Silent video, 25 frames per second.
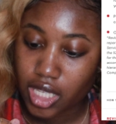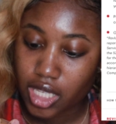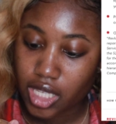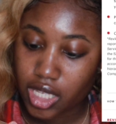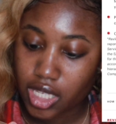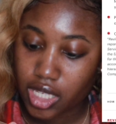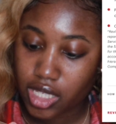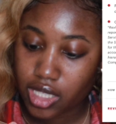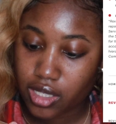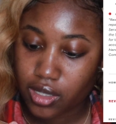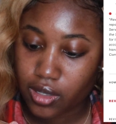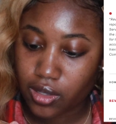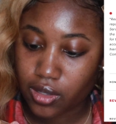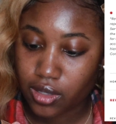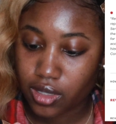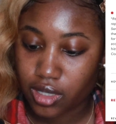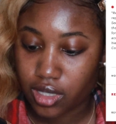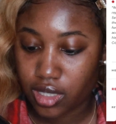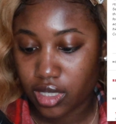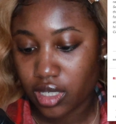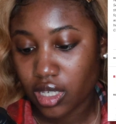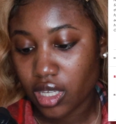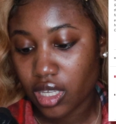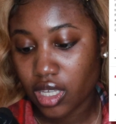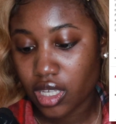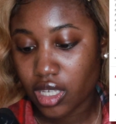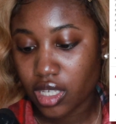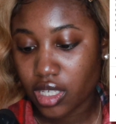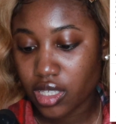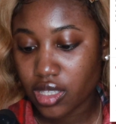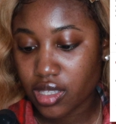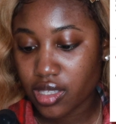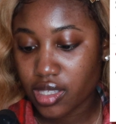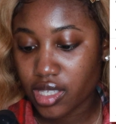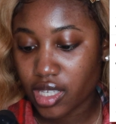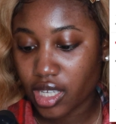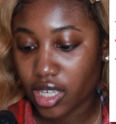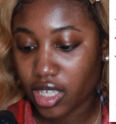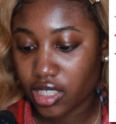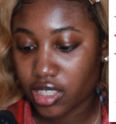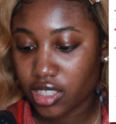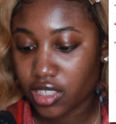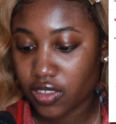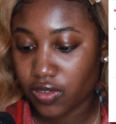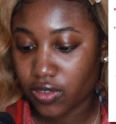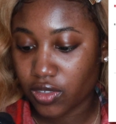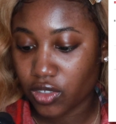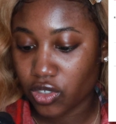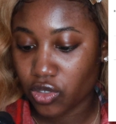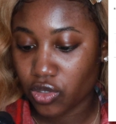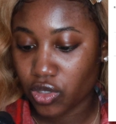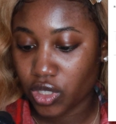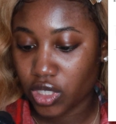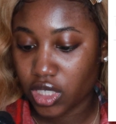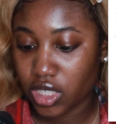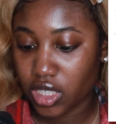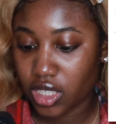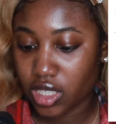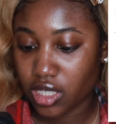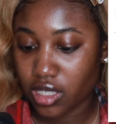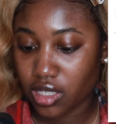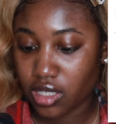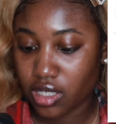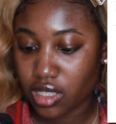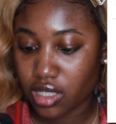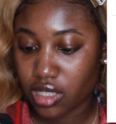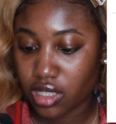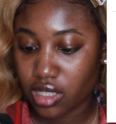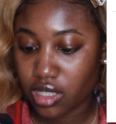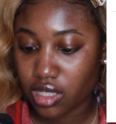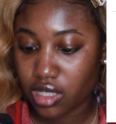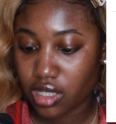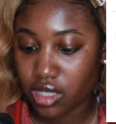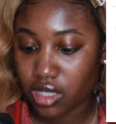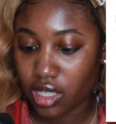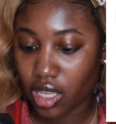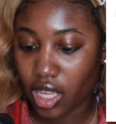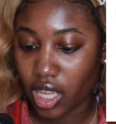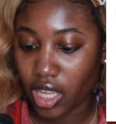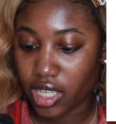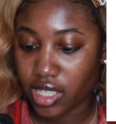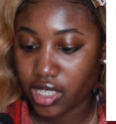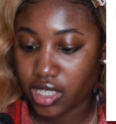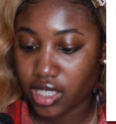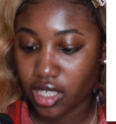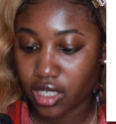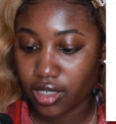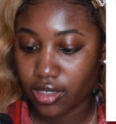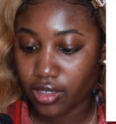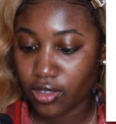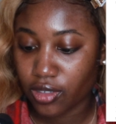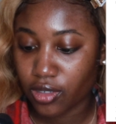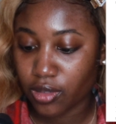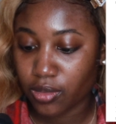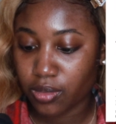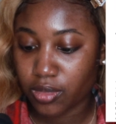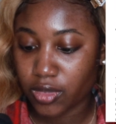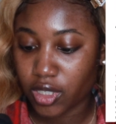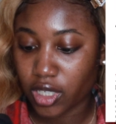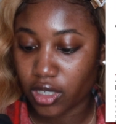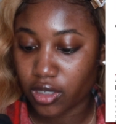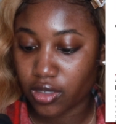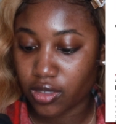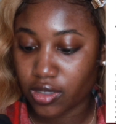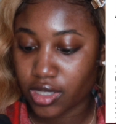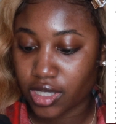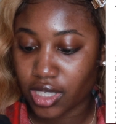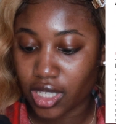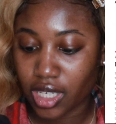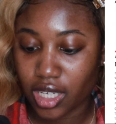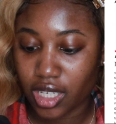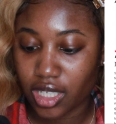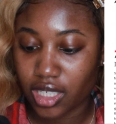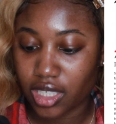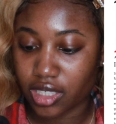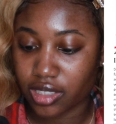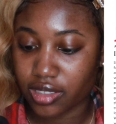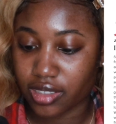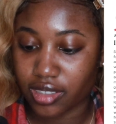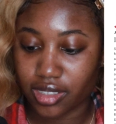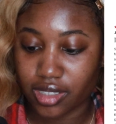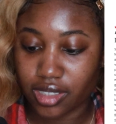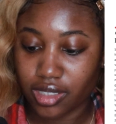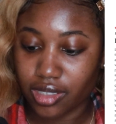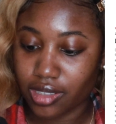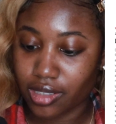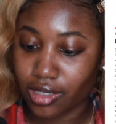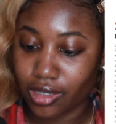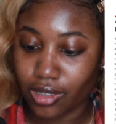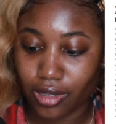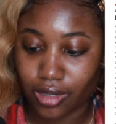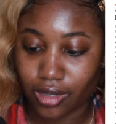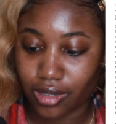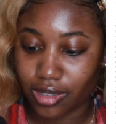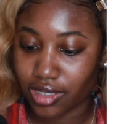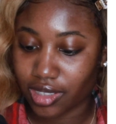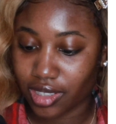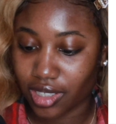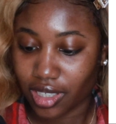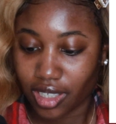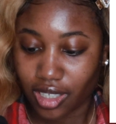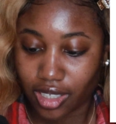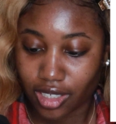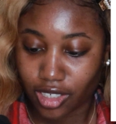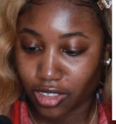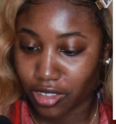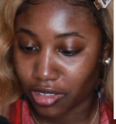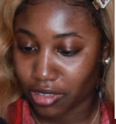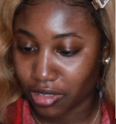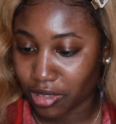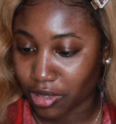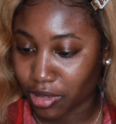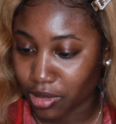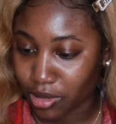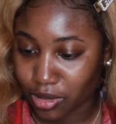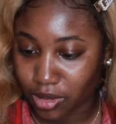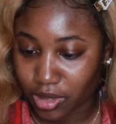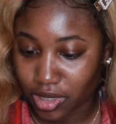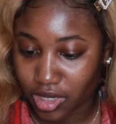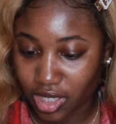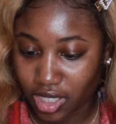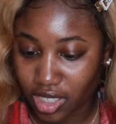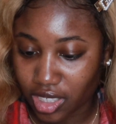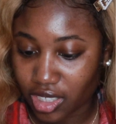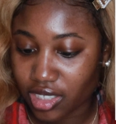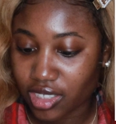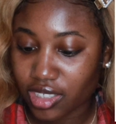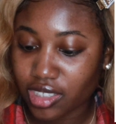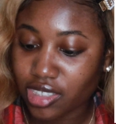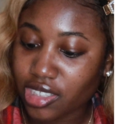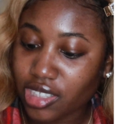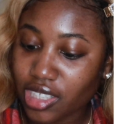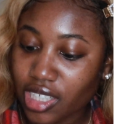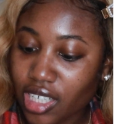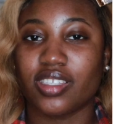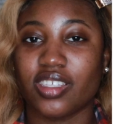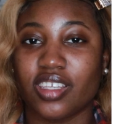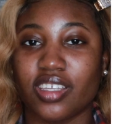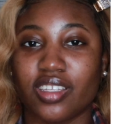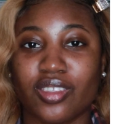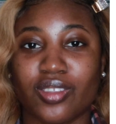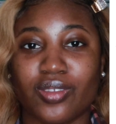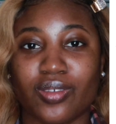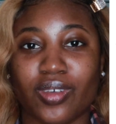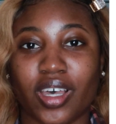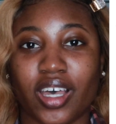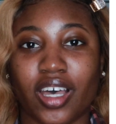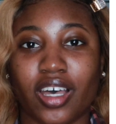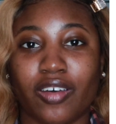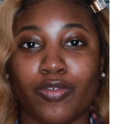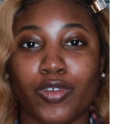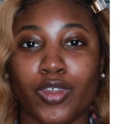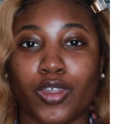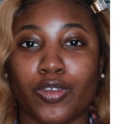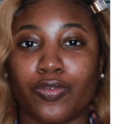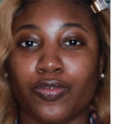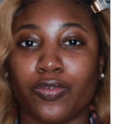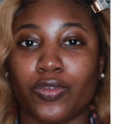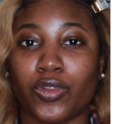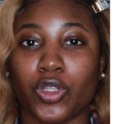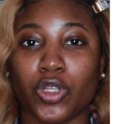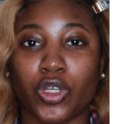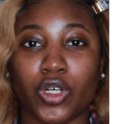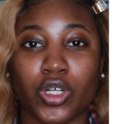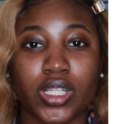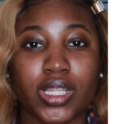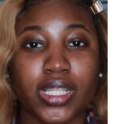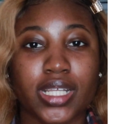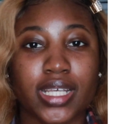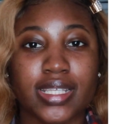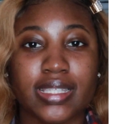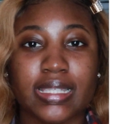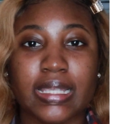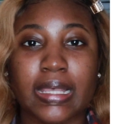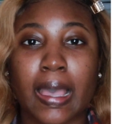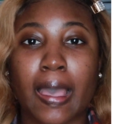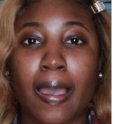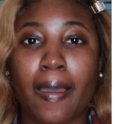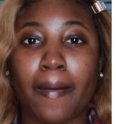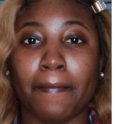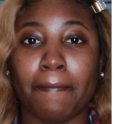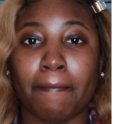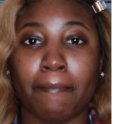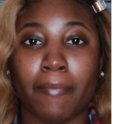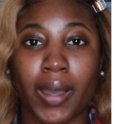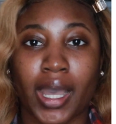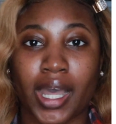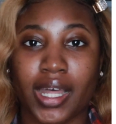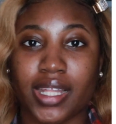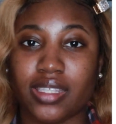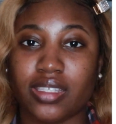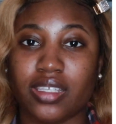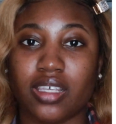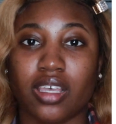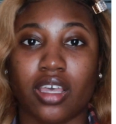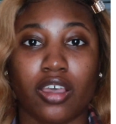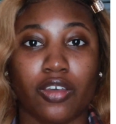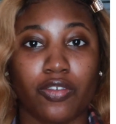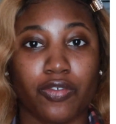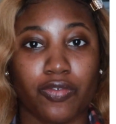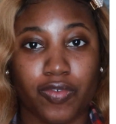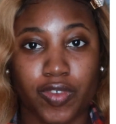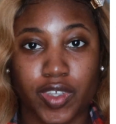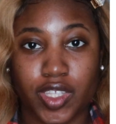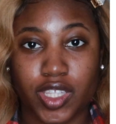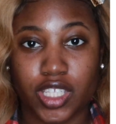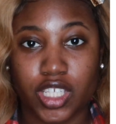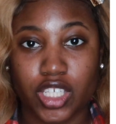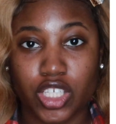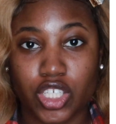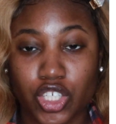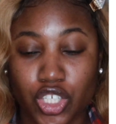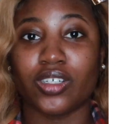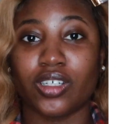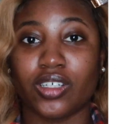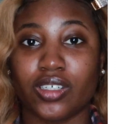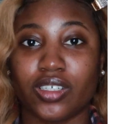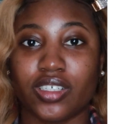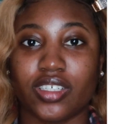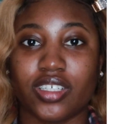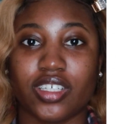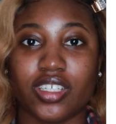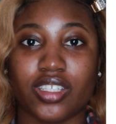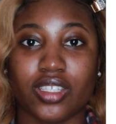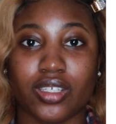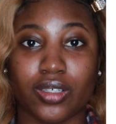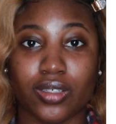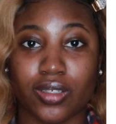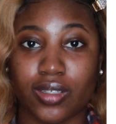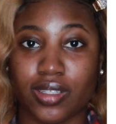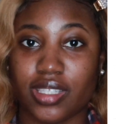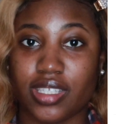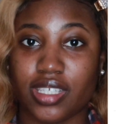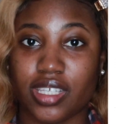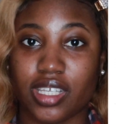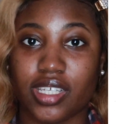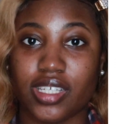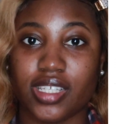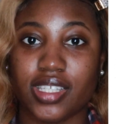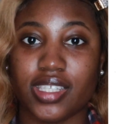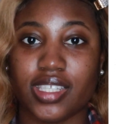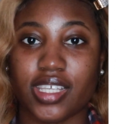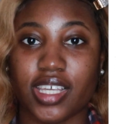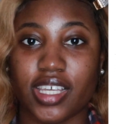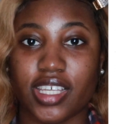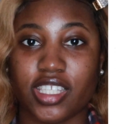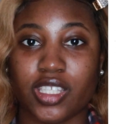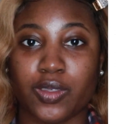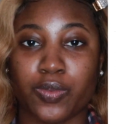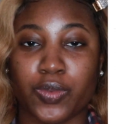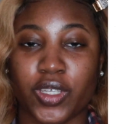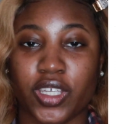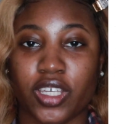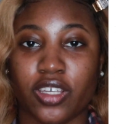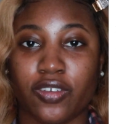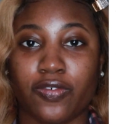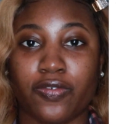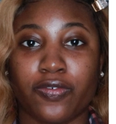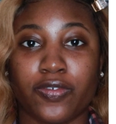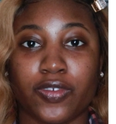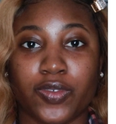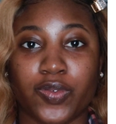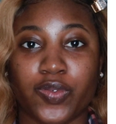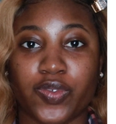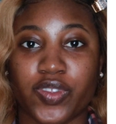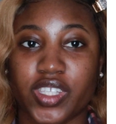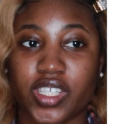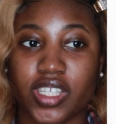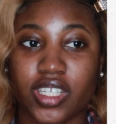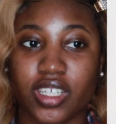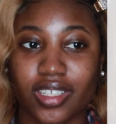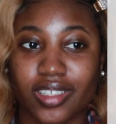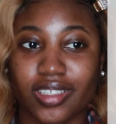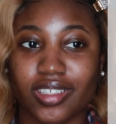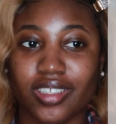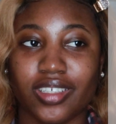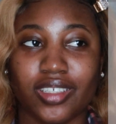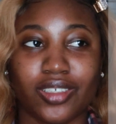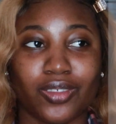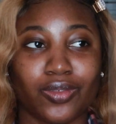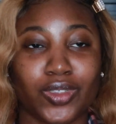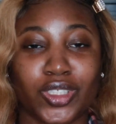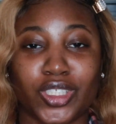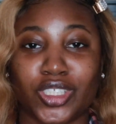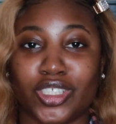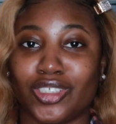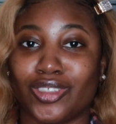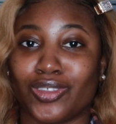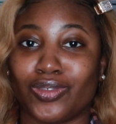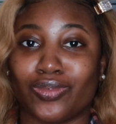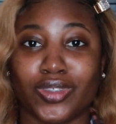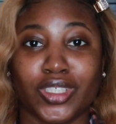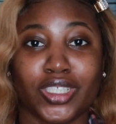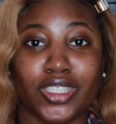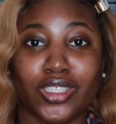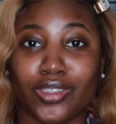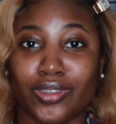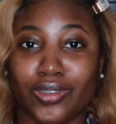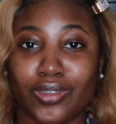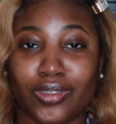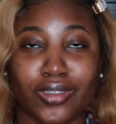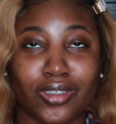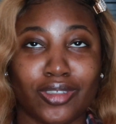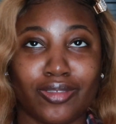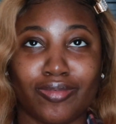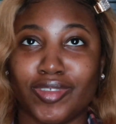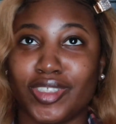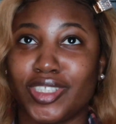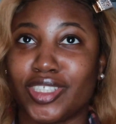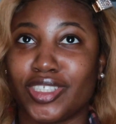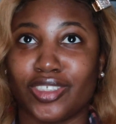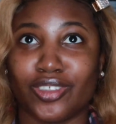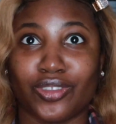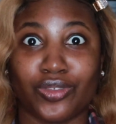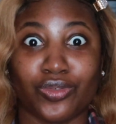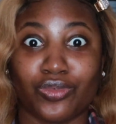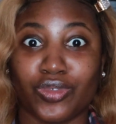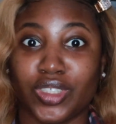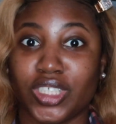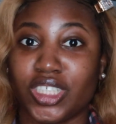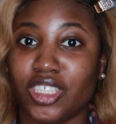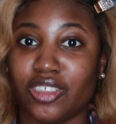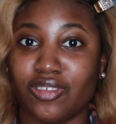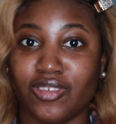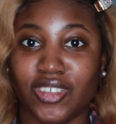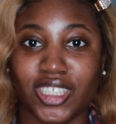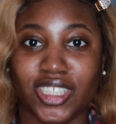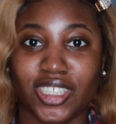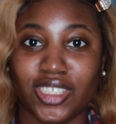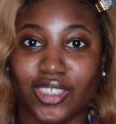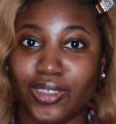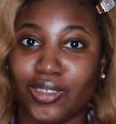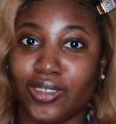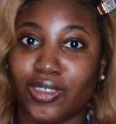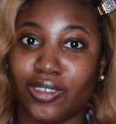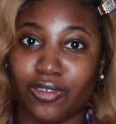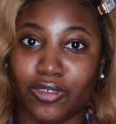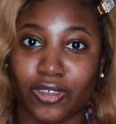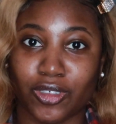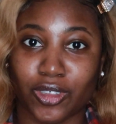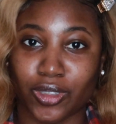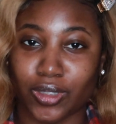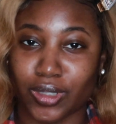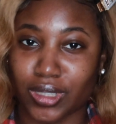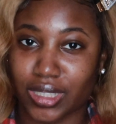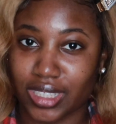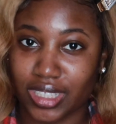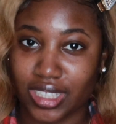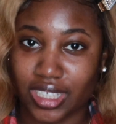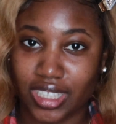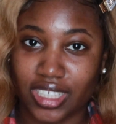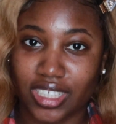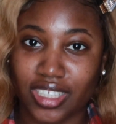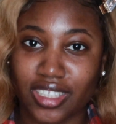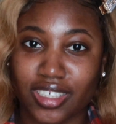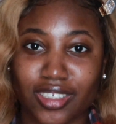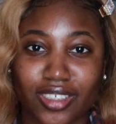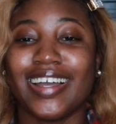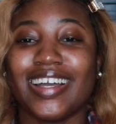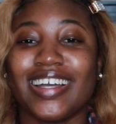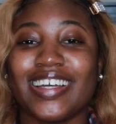It contains active ingredients, titanium dioxide and zinc oxide, all those things. It's said to have a flawless matte finish. It contains SPF 15, which is really good, which is really good for your skin.